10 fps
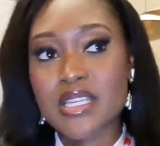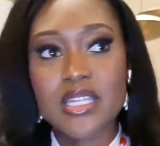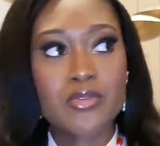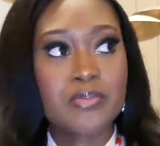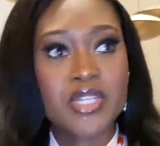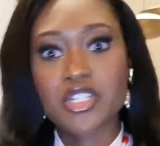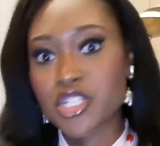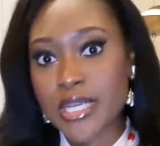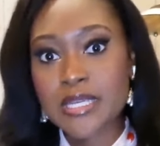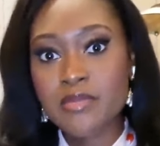And it would be a
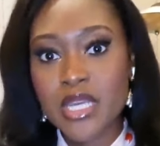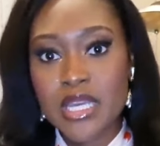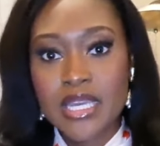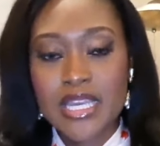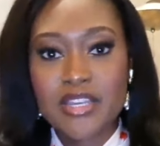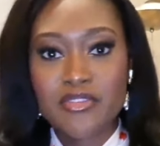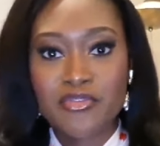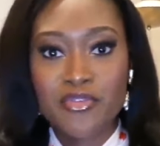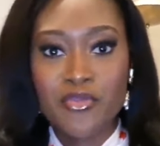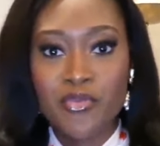shame if
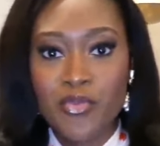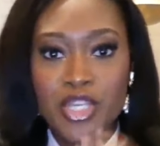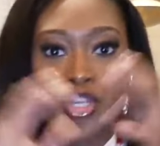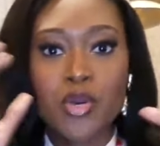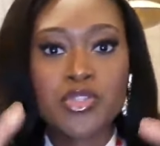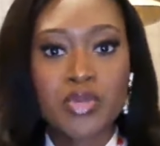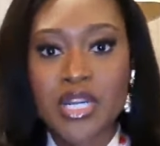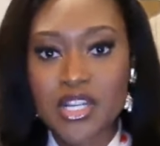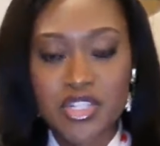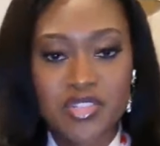you go to a
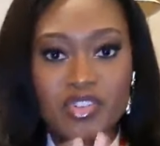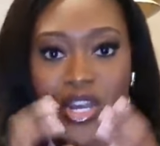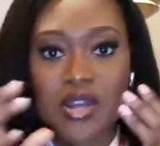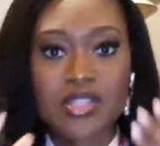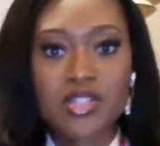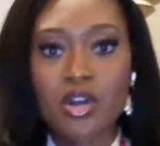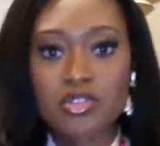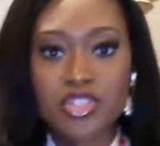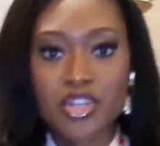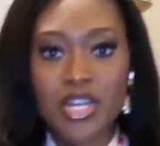country to figure out its culture